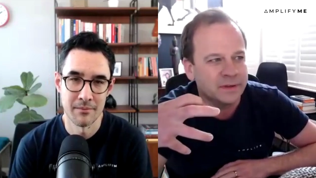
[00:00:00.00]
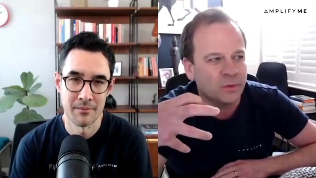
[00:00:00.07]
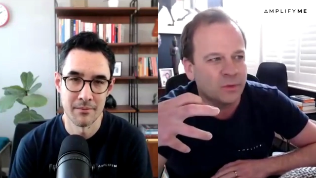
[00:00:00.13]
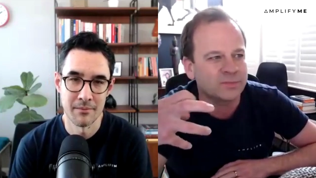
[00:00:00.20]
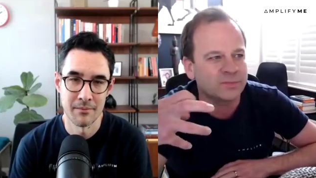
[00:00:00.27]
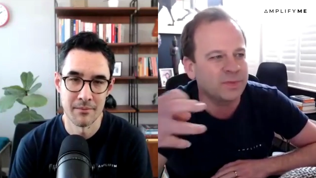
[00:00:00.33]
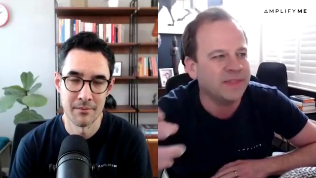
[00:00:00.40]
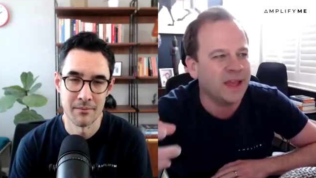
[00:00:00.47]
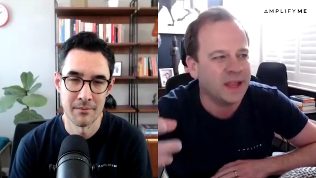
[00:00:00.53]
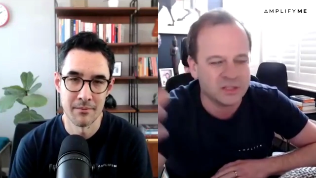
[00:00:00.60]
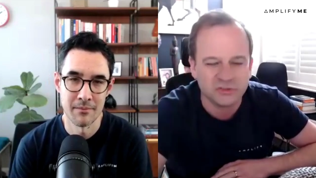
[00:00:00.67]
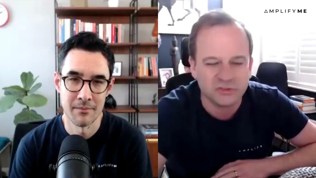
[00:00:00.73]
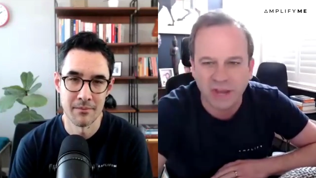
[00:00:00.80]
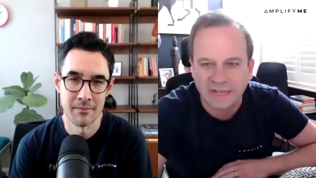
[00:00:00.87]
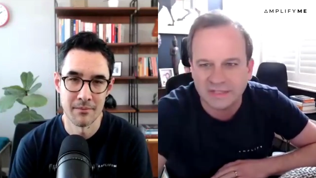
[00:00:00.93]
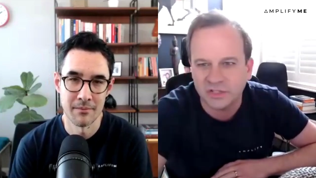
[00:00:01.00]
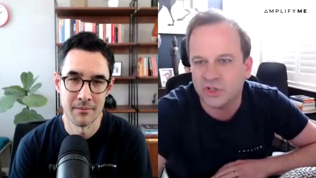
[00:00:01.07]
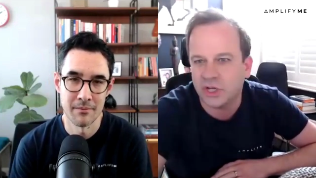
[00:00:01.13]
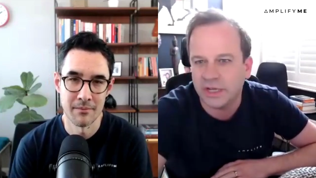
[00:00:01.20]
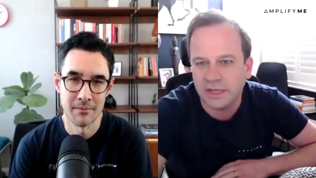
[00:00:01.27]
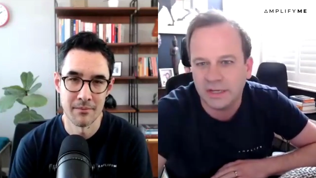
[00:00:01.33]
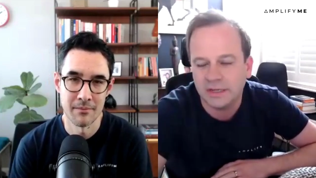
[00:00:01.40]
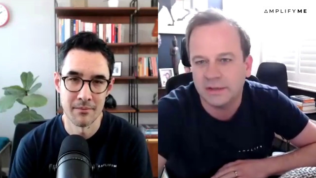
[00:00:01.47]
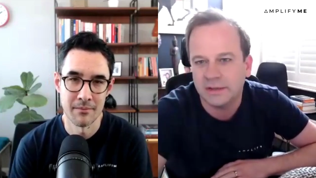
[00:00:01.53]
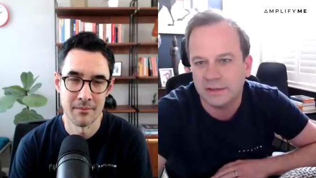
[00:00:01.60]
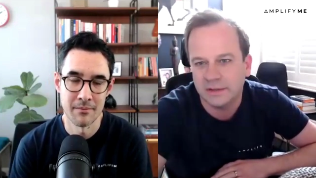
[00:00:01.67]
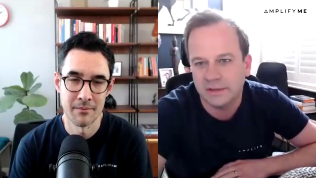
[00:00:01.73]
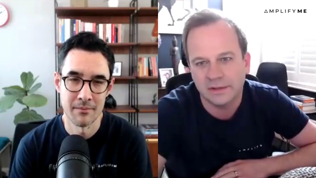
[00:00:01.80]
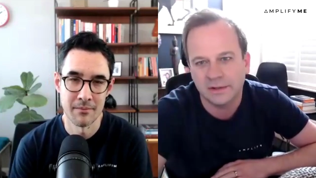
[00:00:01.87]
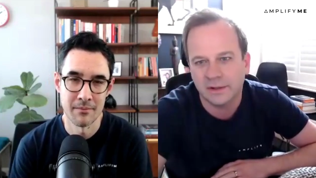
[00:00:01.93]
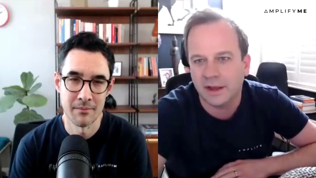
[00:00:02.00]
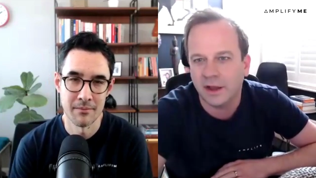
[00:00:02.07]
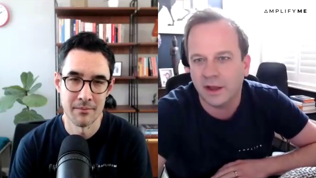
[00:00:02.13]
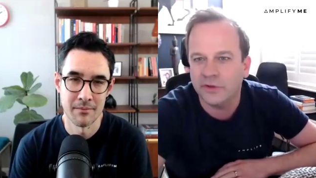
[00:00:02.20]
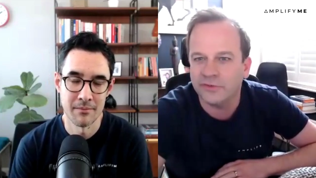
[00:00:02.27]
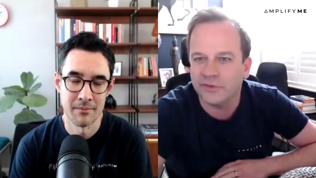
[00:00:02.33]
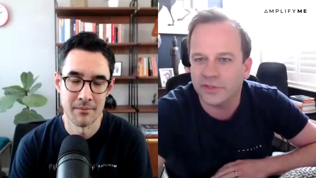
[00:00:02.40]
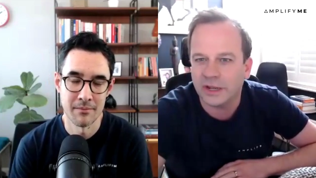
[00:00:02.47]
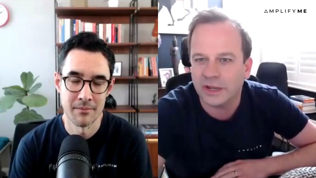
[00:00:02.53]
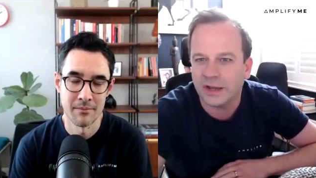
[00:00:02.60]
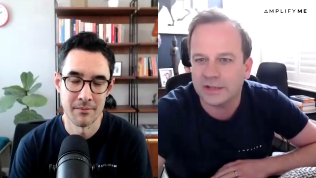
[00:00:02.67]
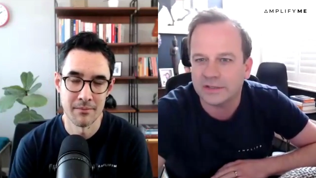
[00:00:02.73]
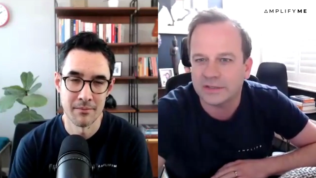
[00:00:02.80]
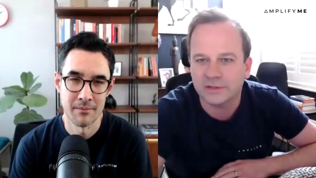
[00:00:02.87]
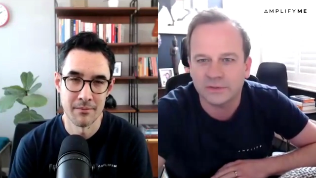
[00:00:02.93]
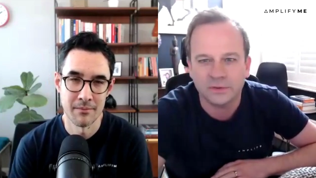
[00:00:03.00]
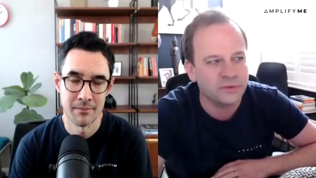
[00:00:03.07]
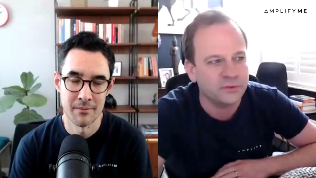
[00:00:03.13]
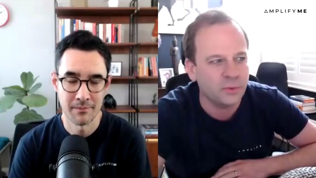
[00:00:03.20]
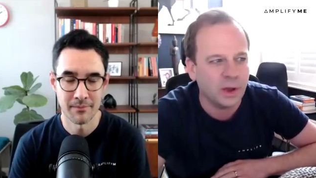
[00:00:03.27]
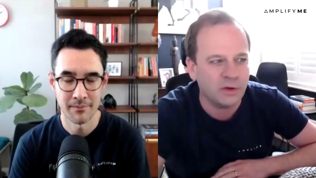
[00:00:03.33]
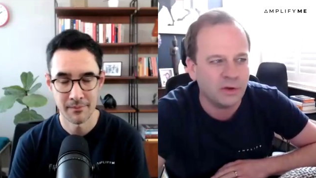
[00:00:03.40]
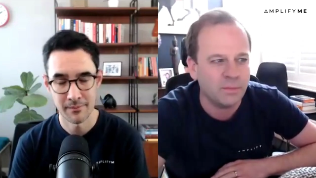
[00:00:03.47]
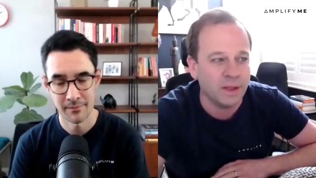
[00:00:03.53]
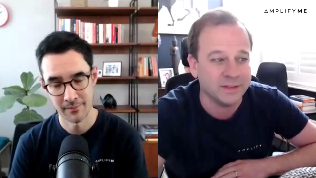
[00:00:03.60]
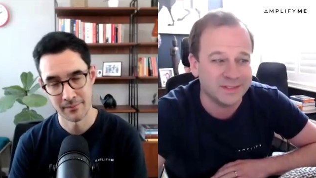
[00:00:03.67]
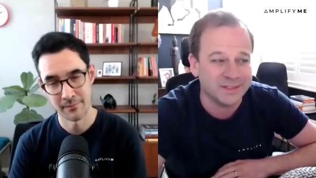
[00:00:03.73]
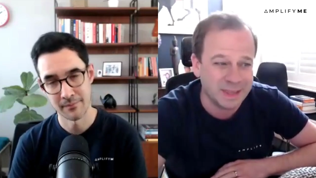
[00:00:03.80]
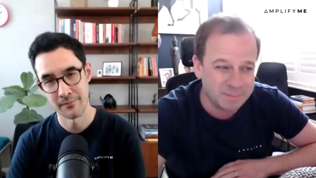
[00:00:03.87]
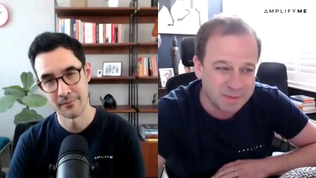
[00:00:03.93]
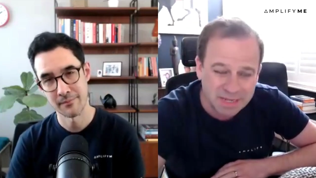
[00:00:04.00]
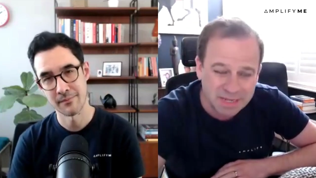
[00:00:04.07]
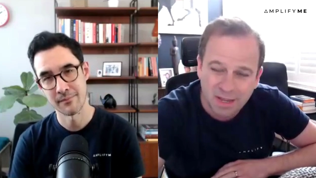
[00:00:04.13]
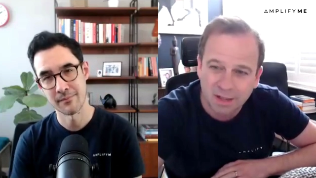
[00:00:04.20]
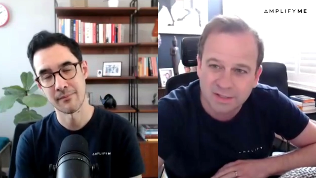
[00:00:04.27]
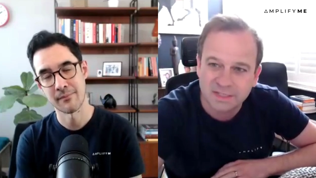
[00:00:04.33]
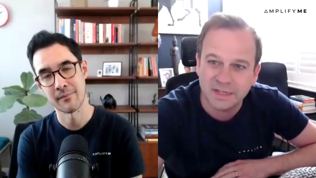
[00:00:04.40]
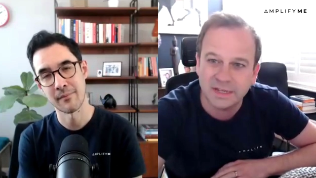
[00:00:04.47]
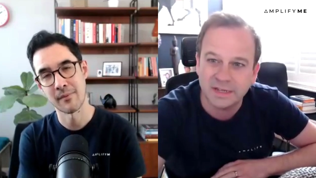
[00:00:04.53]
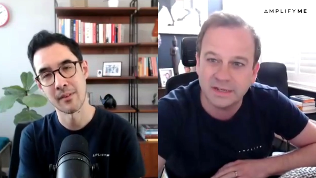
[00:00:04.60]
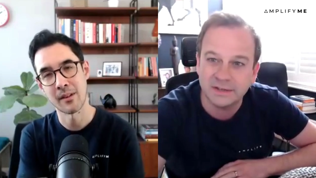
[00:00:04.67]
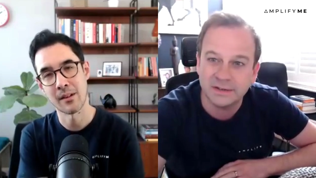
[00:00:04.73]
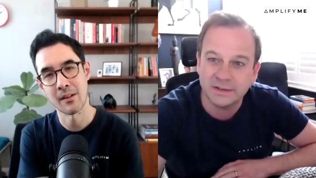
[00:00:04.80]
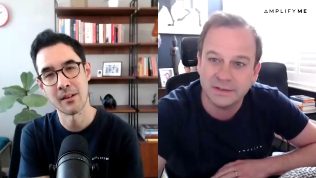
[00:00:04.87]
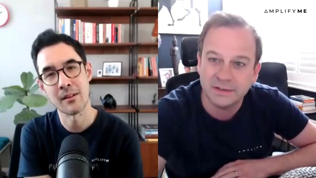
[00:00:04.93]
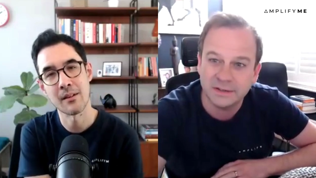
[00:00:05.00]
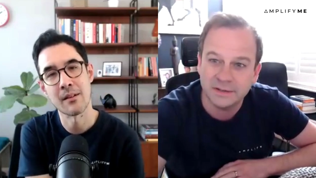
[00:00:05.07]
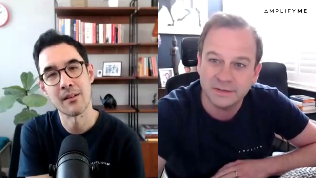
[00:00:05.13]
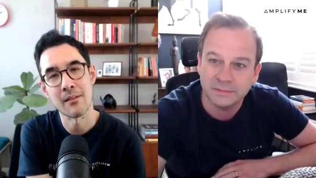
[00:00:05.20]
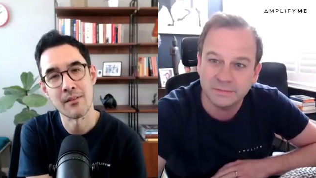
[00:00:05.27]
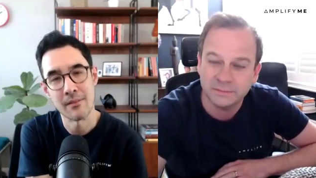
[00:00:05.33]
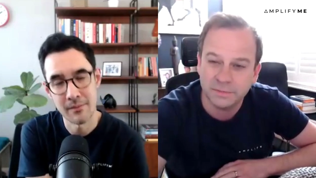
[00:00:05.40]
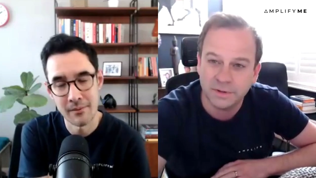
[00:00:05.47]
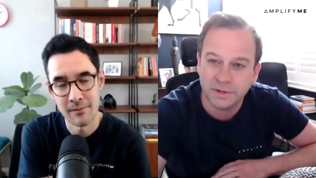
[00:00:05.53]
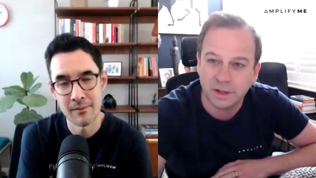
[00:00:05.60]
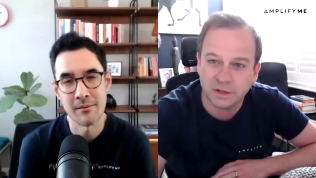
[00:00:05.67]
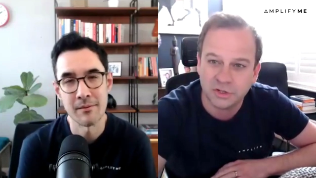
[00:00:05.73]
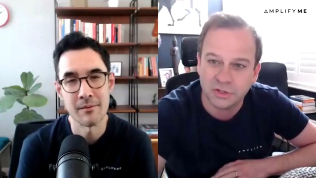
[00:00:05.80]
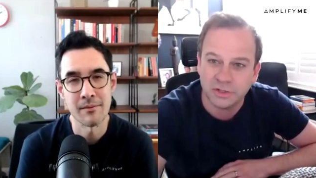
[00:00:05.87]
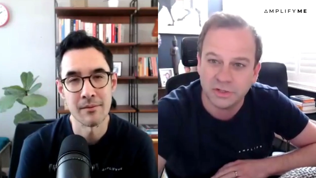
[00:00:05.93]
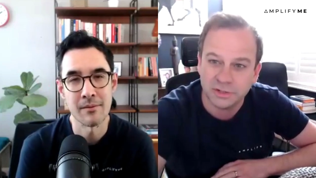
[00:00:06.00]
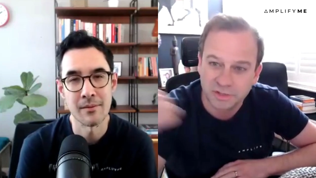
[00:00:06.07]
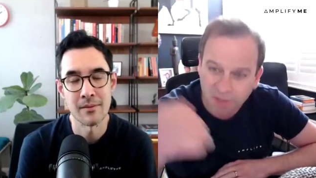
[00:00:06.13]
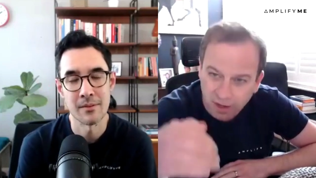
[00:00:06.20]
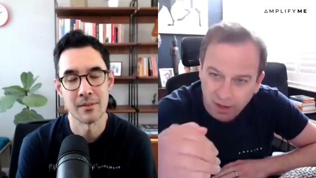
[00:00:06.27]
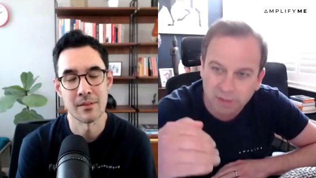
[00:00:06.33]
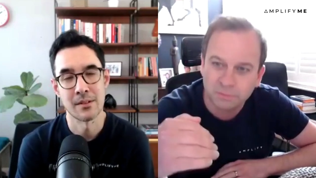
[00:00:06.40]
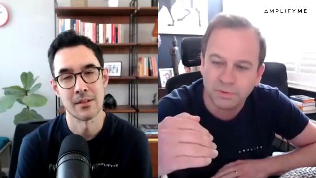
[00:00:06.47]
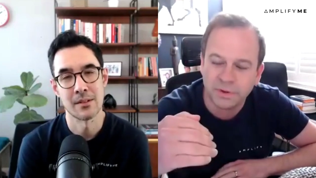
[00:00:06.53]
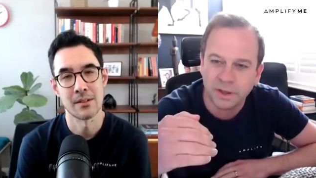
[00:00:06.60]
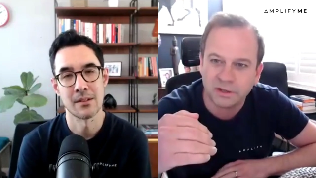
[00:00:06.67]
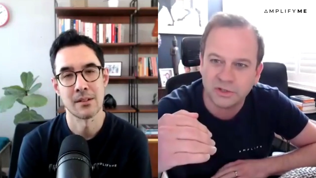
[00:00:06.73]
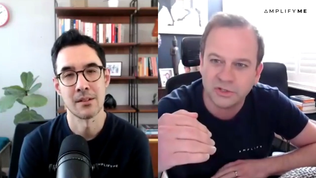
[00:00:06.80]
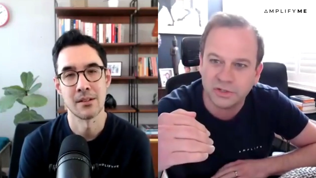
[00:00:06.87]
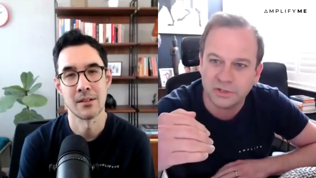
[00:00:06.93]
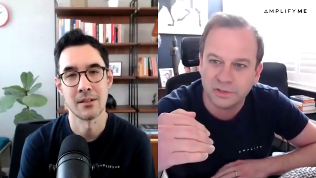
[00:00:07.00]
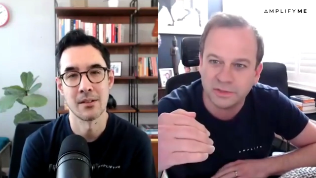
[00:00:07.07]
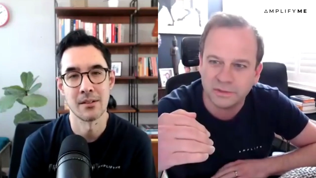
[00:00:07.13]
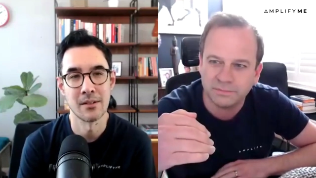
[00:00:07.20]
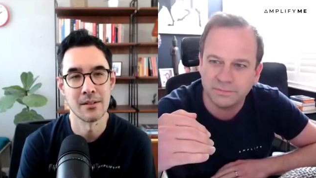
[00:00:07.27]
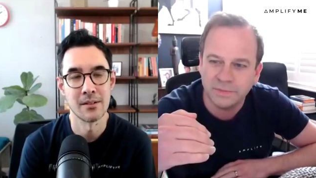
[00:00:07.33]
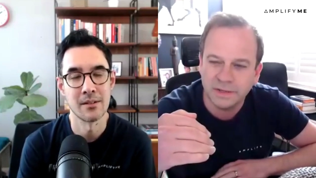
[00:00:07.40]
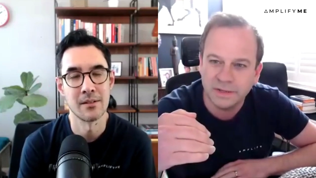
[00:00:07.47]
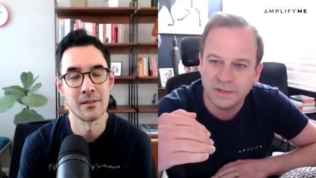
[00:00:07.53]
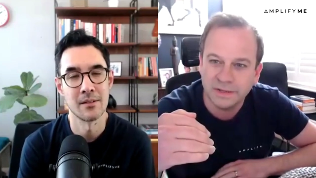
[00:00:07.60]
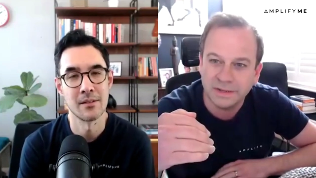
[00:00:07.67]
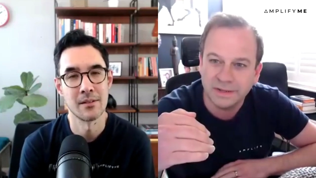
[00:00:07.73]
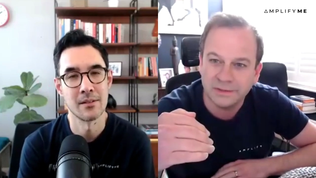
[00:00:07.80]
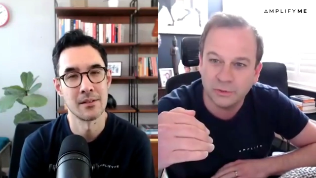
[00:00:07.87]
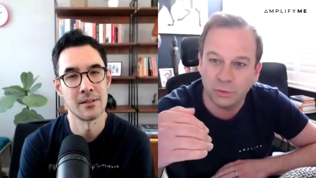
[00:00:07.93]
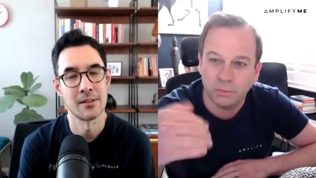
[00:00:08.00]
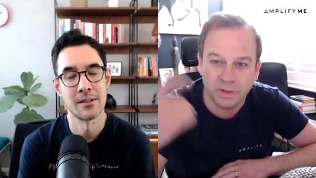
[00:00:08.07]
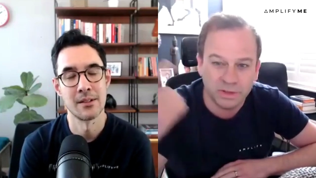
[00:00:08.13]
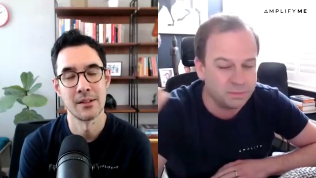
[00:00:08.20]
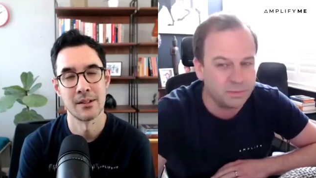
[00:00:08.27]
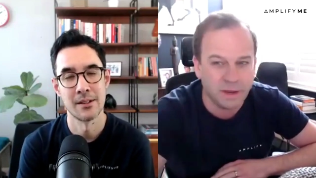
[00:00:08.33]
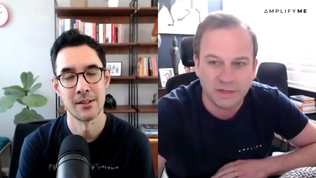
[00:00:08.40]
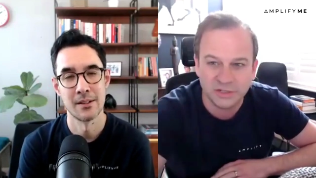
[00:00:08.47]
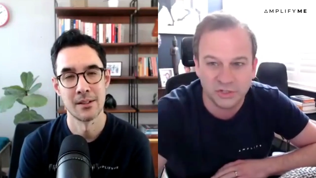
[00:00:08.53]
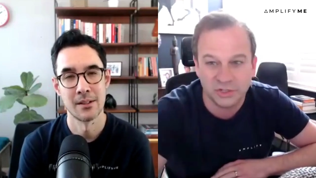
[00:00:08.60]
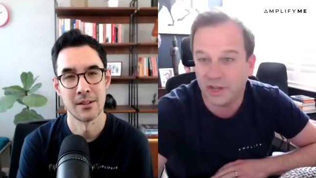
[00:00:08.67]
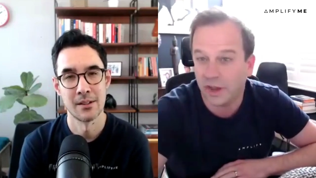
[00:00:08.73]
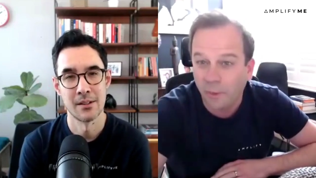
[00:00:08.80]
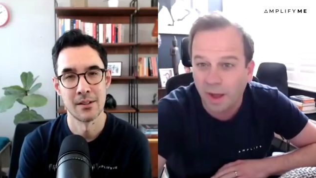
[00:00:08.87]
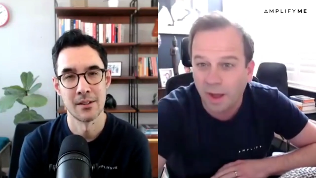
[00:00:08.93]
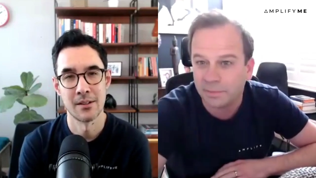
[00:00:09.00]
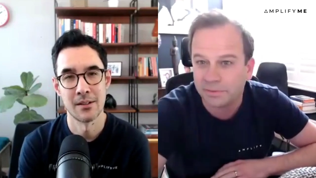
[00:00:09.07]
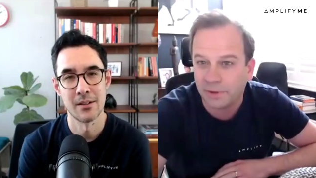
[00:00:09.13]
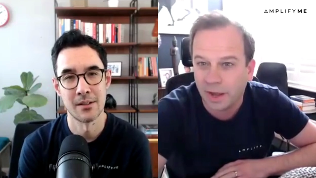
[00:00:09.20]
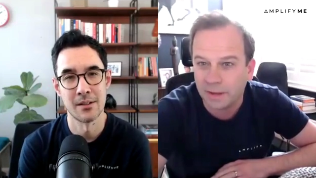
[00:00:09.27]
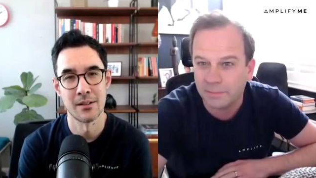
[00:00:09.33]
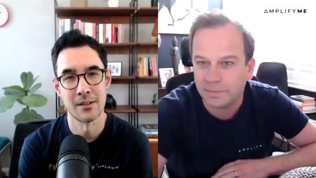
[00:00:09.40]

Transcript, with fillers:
Speaker 1: What's been their strategy uh, over the last sort of 12 months? And they've been cutting production and cutting production and the, normally the price should go up, right?